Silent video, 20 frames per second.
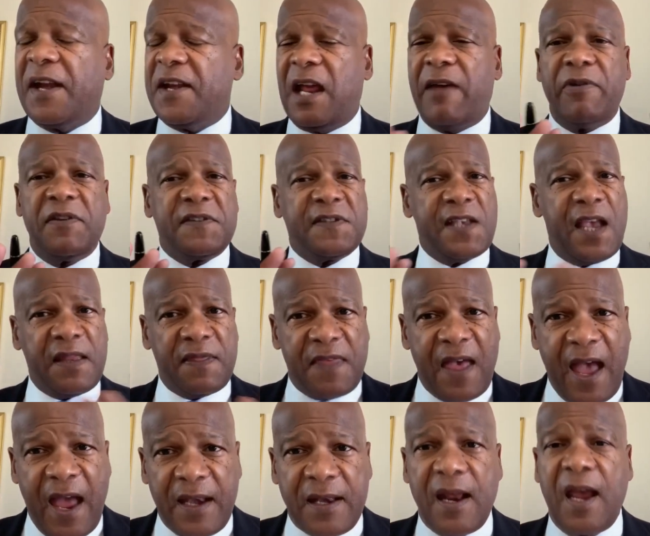never said
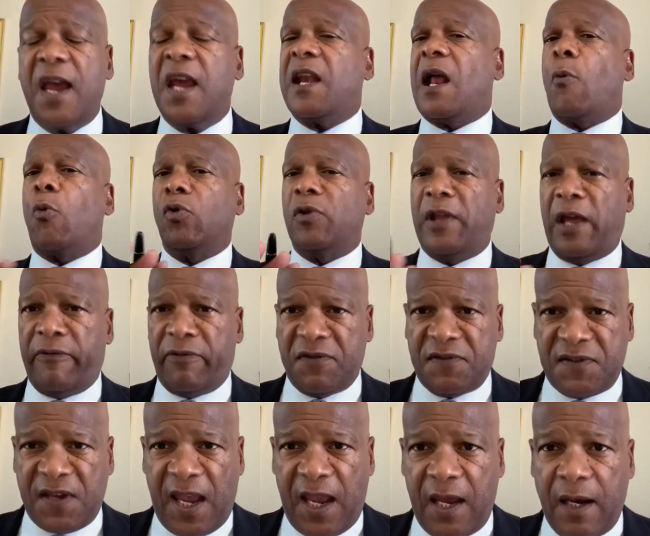that, and I will never
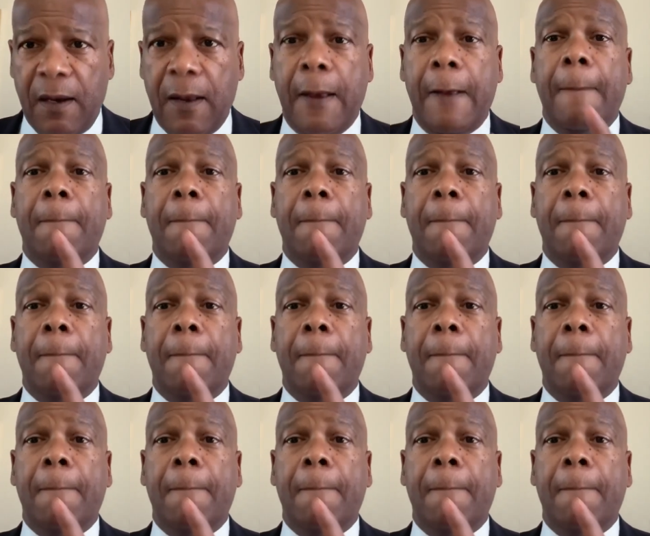say it.